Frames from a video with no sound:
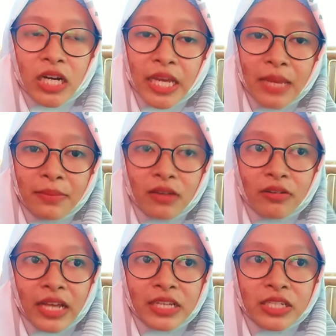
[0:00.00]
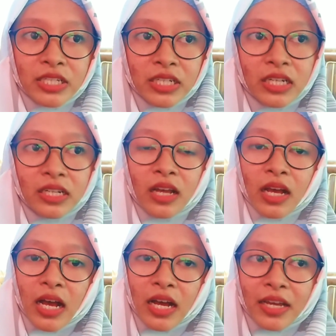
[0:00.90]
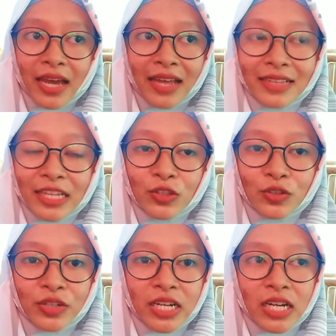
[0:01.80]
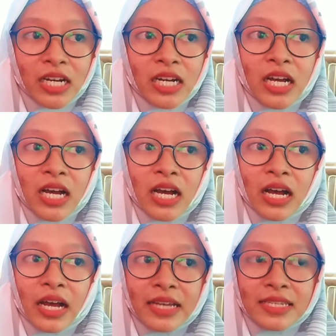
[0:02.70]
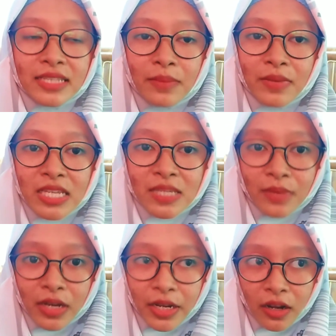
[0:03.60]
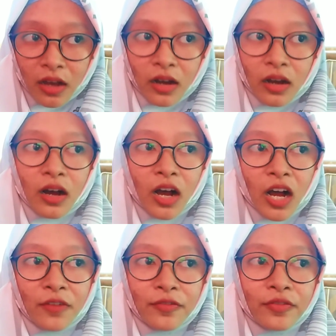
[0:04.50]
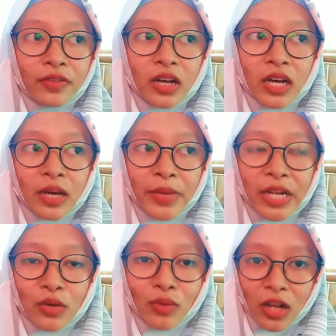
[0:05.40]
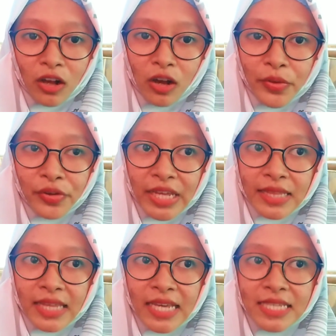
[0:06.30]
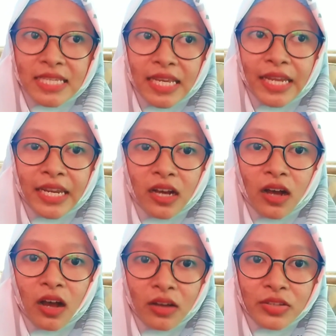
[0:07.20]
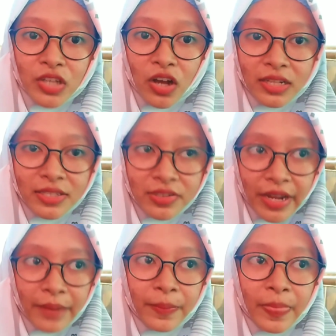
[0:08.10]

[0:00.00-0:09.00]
immigration can lead to the establishment of bilingual communities in the host country.